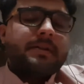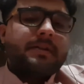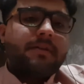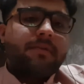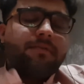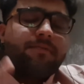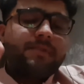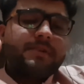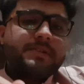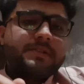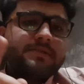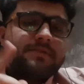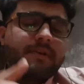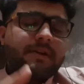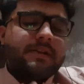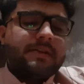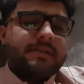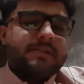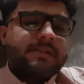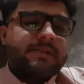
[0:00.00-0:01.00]
The first
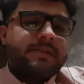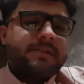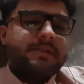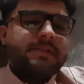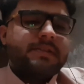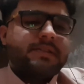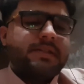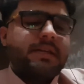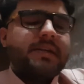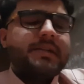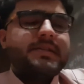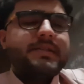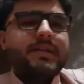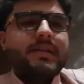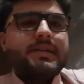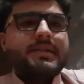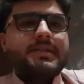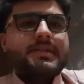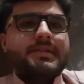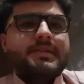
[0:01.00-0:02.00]
one is state
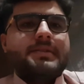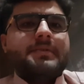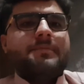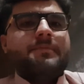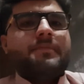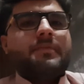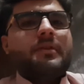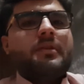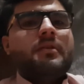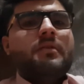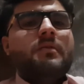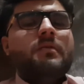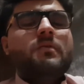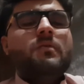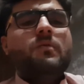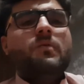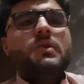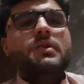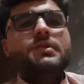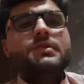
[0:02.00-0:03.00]
centrism. You know
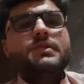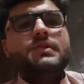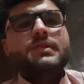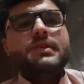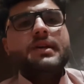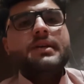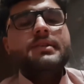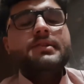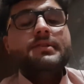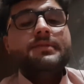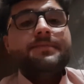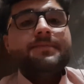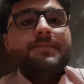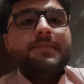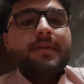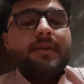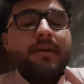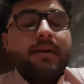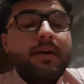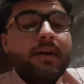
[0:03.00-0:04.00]
what is state?
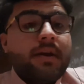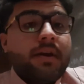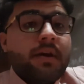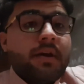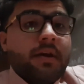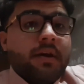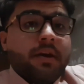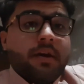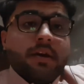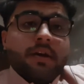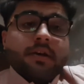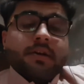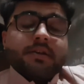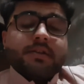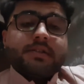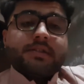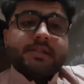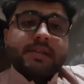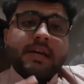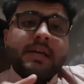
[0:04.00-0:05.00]

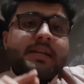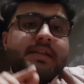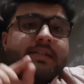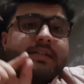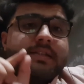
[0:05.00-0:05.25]
State